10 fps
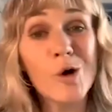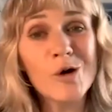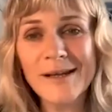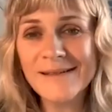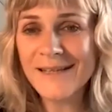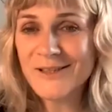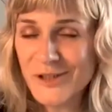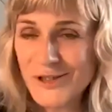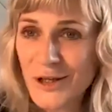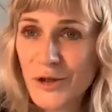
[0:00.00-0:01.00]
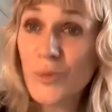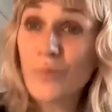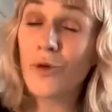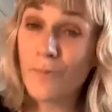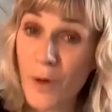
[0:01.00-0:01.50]
organisations like you
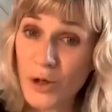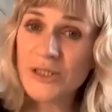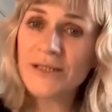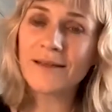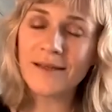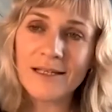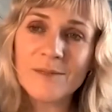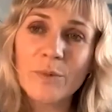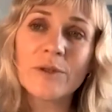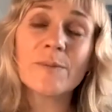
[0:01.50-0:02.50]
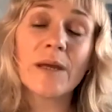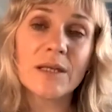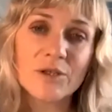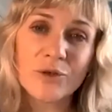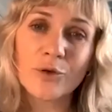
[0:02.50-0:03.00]
promoting the experts,
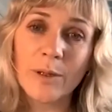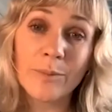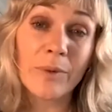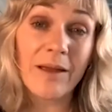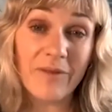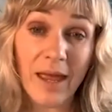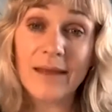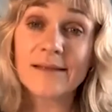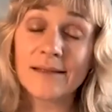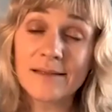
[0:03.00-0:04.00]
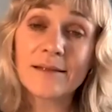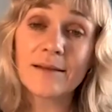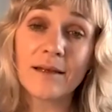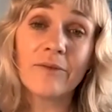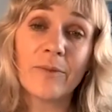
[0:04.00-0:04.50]
making sure people have access to
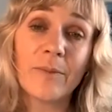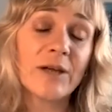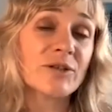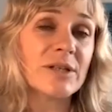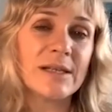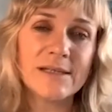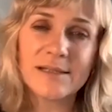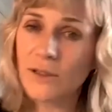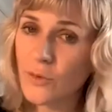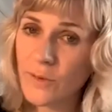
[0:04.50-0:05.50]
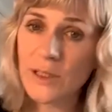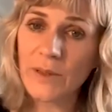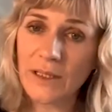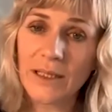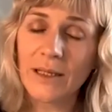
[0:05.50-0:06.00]
that information is
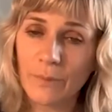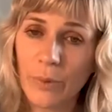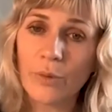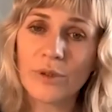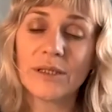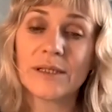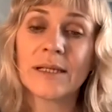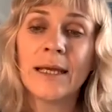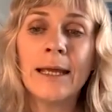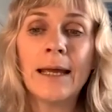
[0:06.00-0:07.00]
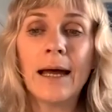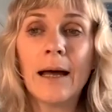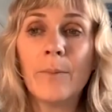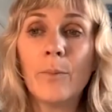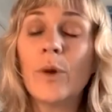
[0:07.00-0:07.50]
incredibly important.
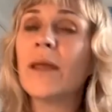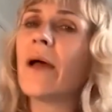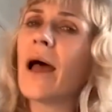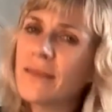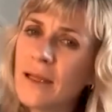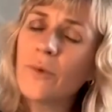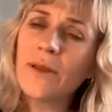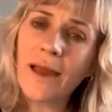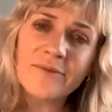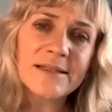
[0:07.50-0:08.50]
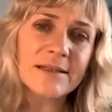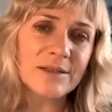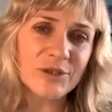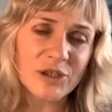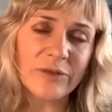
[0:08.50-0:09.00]
I think we have seen a
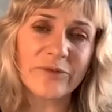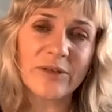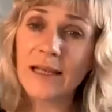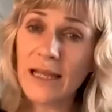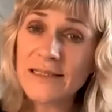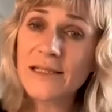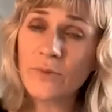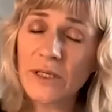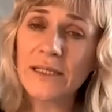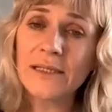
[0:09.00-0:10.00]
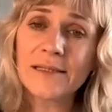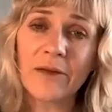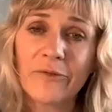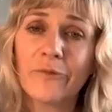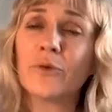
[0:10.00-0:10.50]
shift in the last 3 years. I
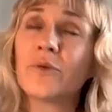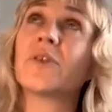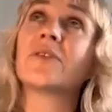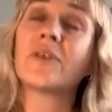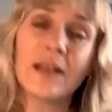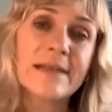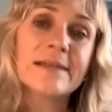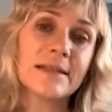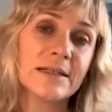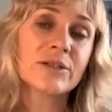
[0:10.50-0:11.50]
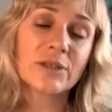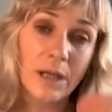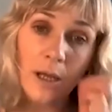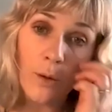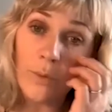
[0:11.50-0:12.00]
feel since the last election,
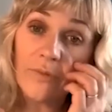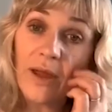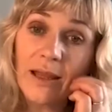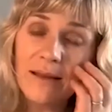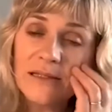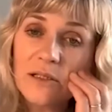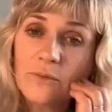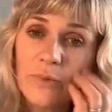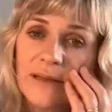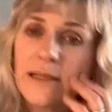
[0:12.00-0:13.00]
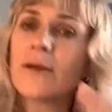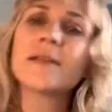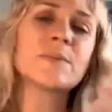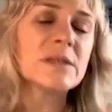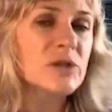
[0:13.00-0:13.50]
we've had this, there
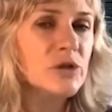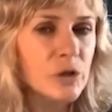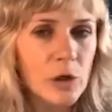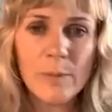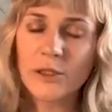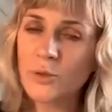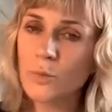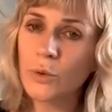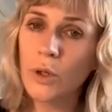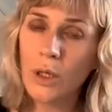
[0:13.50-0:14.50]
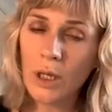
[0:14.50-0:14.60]
has been so much more